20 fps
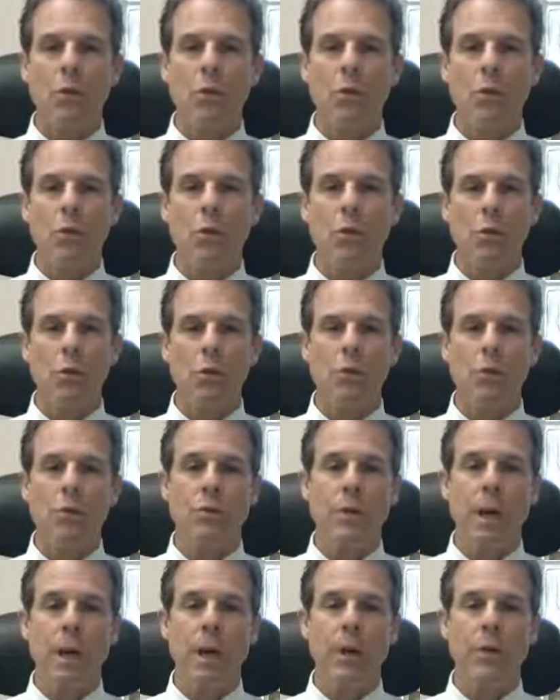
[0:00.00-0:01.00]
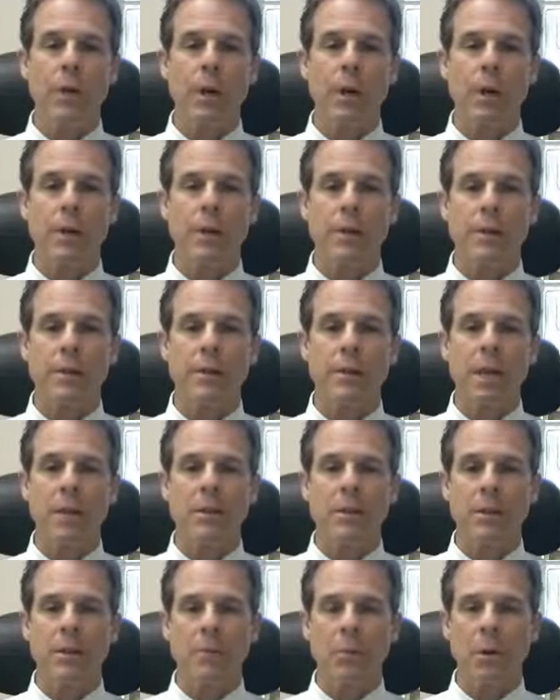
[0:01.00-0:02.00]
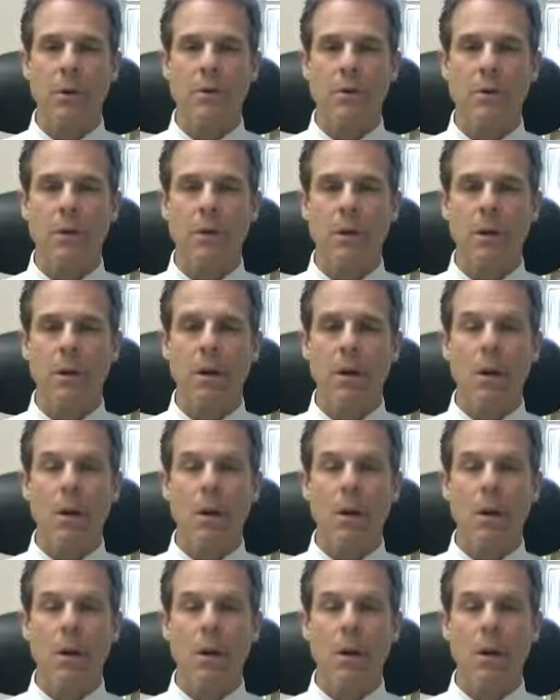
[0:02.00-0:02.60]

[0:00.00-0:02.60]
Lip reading: loose stools, or diarrhea in a sensitive person,